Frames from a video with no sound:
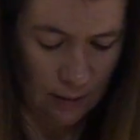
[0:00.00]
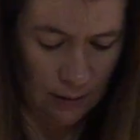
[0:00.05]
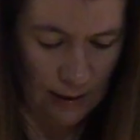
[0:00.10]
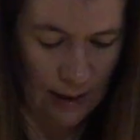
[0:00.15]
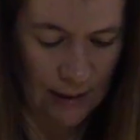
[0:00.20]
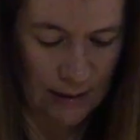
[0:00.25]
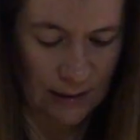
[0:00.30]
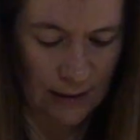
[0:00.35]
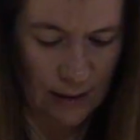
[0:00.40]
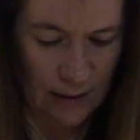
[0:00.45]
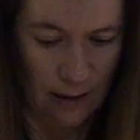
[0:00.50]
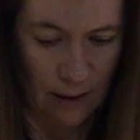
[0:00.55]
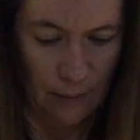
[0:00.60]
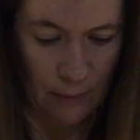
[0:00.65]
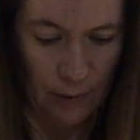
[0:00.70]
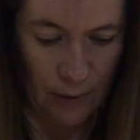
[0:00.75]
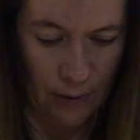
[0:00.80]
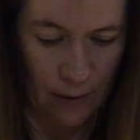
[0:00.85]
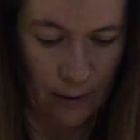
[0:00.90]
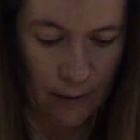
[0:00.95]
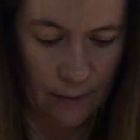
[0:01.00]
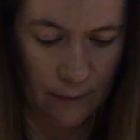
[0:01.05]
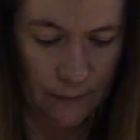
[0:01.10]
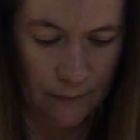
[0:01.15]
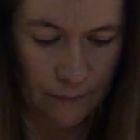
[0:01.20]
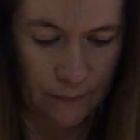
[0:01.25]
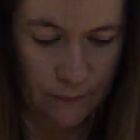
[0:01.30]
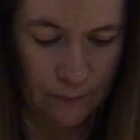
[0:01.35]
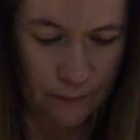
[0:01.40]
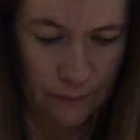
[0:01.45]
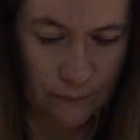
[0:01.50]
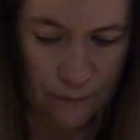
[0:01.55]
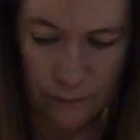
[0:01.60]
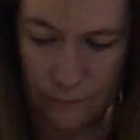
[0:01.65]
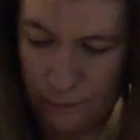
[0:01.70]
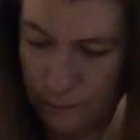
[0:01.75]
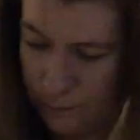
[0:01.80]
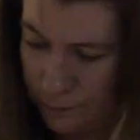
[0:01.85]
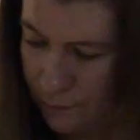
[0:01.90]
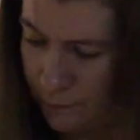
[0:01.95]
That's a number.
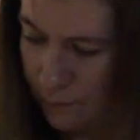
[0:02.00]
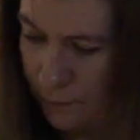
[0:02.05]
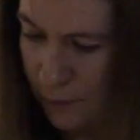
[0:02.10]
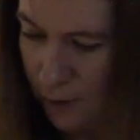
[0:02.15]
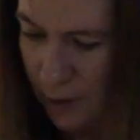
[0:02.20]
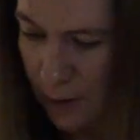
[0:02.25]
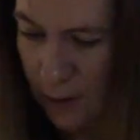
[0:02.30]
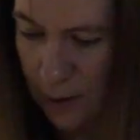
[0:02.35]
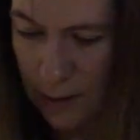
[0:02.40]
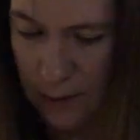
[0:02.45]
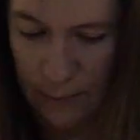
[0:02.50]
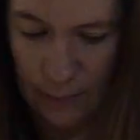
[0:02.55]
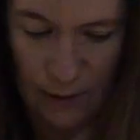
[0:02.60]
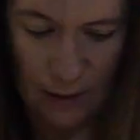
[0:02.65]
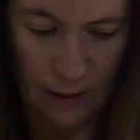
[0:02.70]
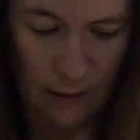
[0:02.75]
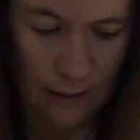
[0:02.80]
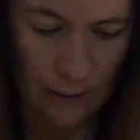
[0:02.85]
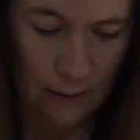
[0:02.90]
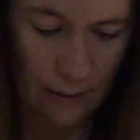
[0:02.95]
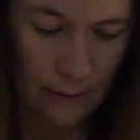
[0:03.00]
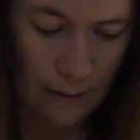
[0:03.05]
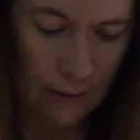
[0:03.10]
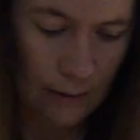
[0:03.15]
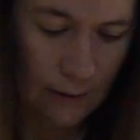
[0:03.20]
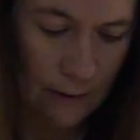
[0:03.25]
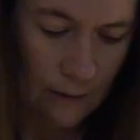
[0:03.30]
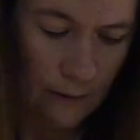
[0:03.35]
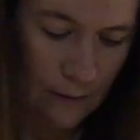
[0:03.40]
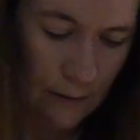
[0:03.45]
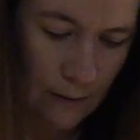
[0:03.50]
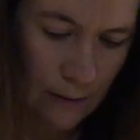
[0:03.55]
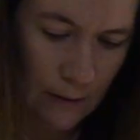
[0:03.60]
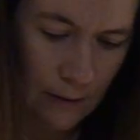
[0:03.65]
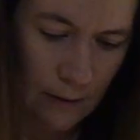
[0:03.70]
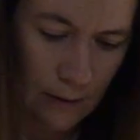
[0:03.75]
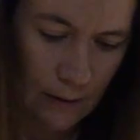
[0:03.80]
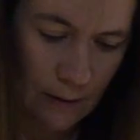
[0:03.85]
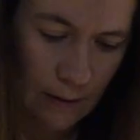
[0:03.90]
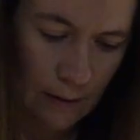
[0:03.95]
Put a clip here.
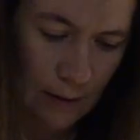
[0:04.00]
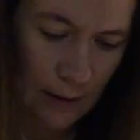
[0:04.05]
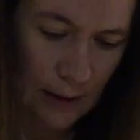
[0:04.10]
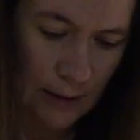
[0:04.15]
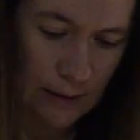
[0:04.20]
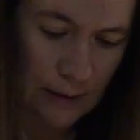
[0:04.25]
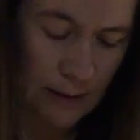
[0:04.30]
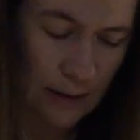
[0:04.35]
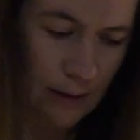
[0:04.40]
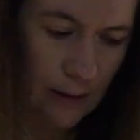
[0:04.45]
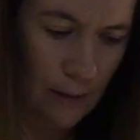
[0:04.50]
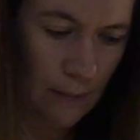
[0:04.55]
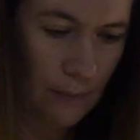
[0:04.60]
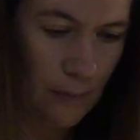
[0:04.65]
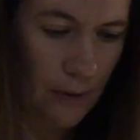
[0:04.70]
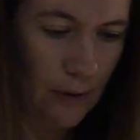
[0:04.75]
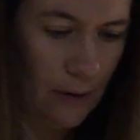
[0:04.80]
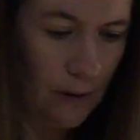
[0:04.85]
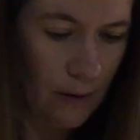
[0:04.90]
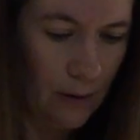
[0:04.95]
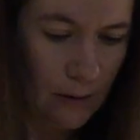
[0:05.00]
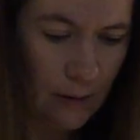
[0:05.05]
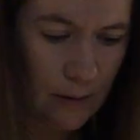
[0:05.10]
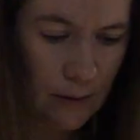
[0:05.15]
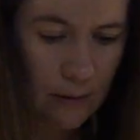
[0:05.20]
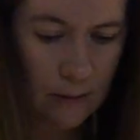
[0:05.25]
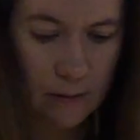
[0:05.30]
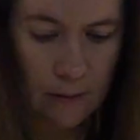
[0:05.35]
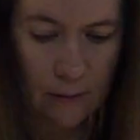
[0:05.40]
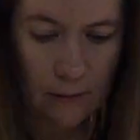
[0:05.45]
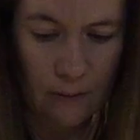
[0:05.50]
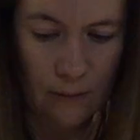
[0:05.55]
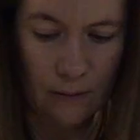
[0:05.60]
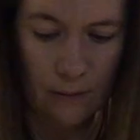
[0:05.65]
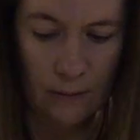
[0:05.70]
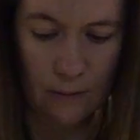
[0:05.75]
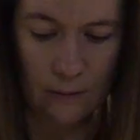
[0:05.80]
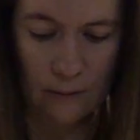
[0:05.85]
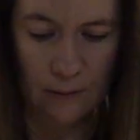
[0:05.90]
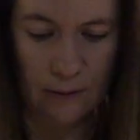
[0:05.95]
That's a number.
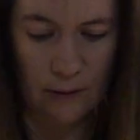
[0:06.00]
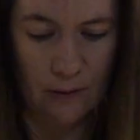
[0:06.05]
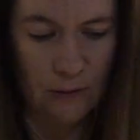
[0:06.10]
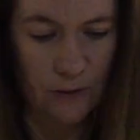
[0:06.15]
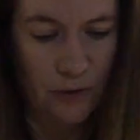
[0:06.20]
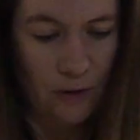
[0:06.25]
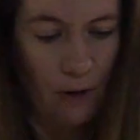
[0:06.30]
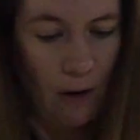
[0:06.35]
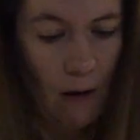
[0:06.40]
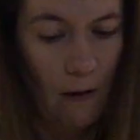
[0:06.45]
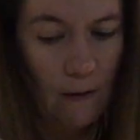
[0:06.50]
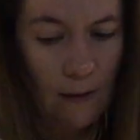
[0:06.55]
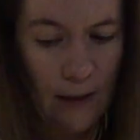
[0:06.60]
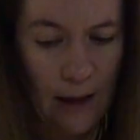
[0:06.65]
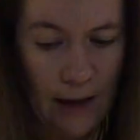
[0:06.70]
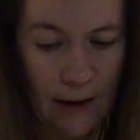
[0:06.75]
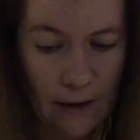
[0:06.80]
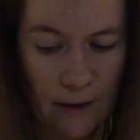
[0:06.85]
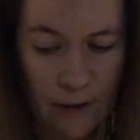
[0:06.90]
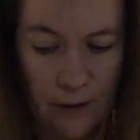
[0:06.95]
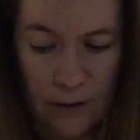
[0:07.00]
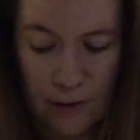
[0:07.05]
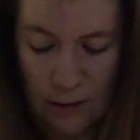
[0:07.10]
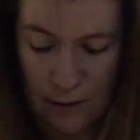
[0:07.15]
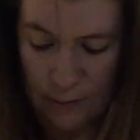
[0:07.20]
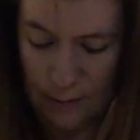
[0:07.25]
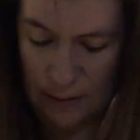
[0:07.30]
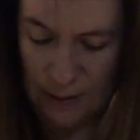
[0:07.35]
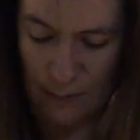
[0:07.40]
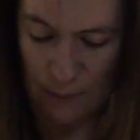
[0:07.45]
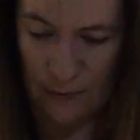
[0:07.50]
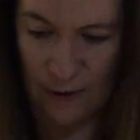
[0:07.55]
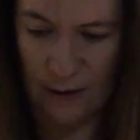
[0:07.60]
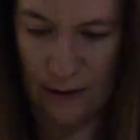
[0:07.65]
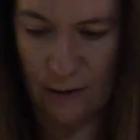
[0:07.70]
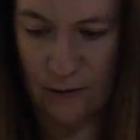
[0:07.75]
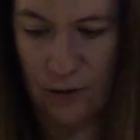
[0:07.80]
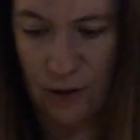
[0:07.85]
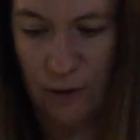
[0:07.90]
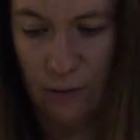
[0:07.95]
Those are all letters. Something
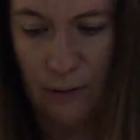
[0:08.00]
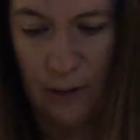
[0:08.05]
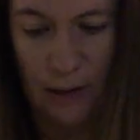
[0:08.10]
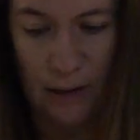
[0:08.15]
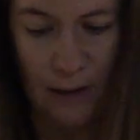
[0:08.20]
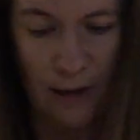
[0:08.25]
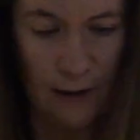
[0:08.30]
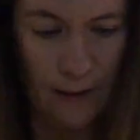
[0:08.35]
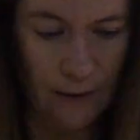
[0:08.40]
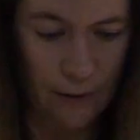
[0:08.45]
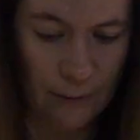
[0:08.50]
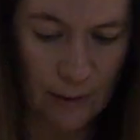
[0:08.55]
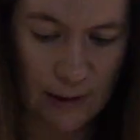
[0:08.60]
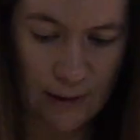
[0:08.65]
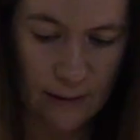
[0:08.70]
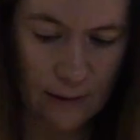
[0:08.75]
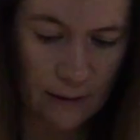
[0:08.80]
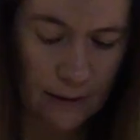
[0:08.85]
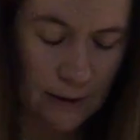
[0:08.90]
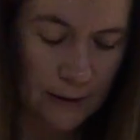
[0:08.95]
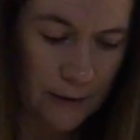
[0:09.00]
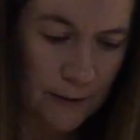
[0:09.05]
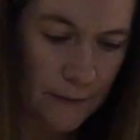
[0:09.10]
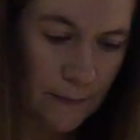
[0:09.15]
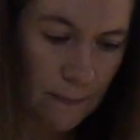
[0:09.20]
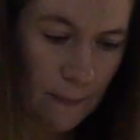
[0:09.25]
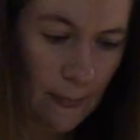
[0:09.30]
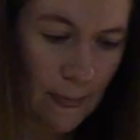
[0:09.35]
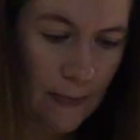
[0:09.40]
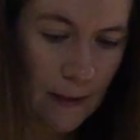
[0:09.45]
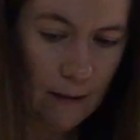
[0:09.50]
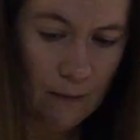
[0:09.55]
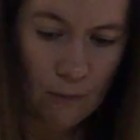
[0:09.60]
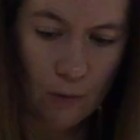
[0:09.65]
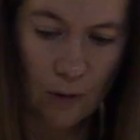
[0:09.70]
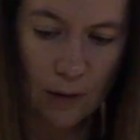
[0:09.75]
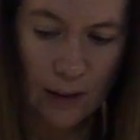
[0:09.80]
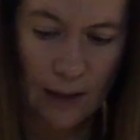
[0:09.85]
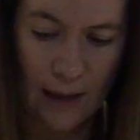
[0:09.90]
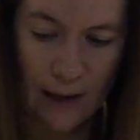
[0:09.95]
else you can color with.
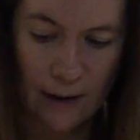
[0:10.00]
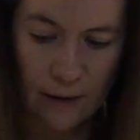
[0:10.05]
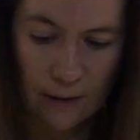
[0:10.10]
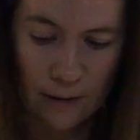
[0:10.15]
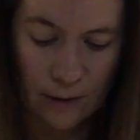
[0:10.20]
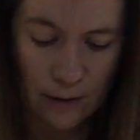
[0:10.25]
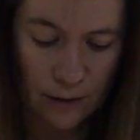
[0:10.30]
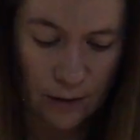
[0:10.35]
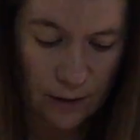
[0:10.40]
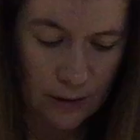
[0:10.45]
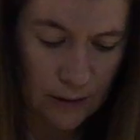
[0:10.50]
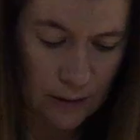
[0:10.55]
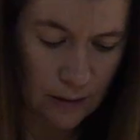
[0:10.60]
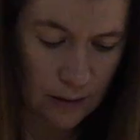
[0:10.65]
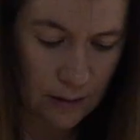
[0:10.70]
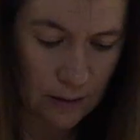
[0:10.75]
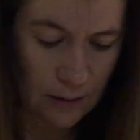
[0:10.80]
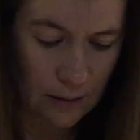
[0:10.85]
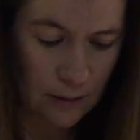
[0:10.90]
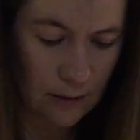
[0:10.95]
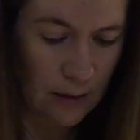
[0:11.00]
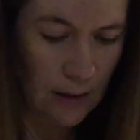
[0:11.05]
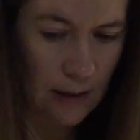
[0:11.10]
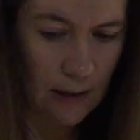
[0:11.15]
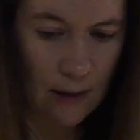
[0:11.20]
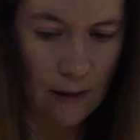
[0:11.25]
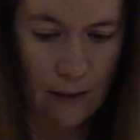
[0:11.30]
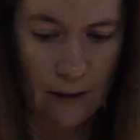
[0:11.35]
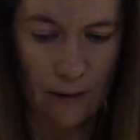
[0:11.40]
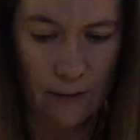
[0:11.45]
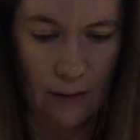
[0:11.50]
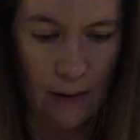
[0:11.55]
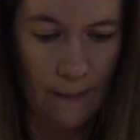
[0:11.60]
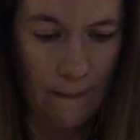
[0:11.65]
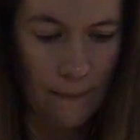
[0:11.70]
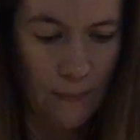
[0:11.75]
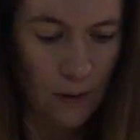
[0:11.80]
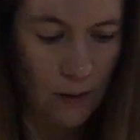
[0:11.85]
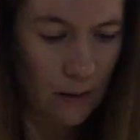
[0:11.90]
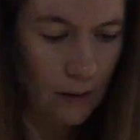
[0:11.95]
More letters. Another
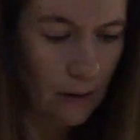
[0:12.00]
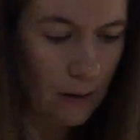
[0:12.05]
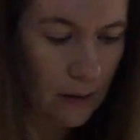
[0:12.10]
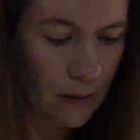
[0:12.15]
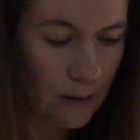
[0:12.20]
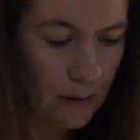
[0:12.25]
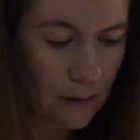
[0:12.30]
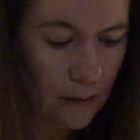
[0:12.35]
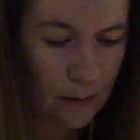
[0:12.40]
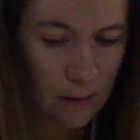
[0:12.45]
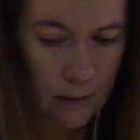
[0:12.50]
number.